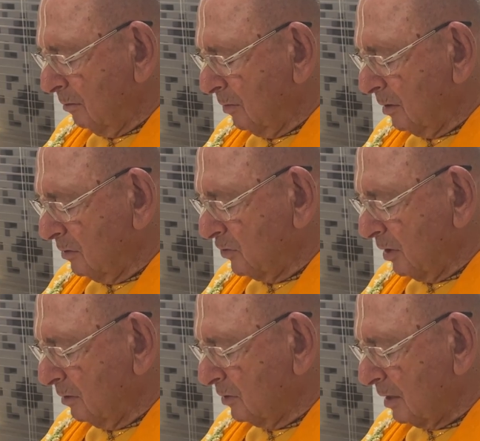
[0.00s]
by the
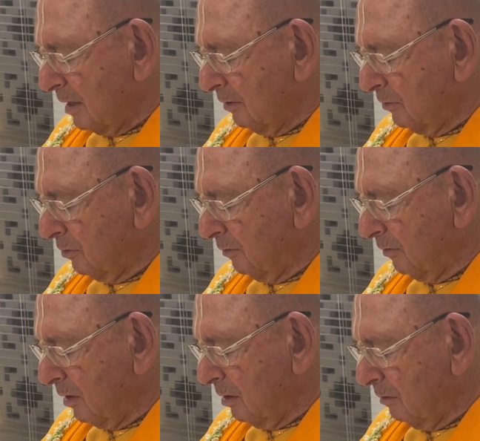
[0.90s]
jealous anger of
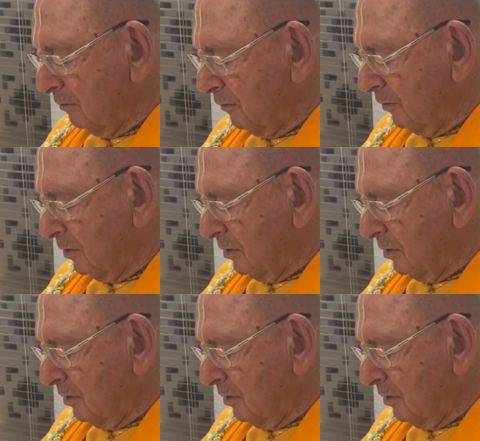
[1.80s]
love?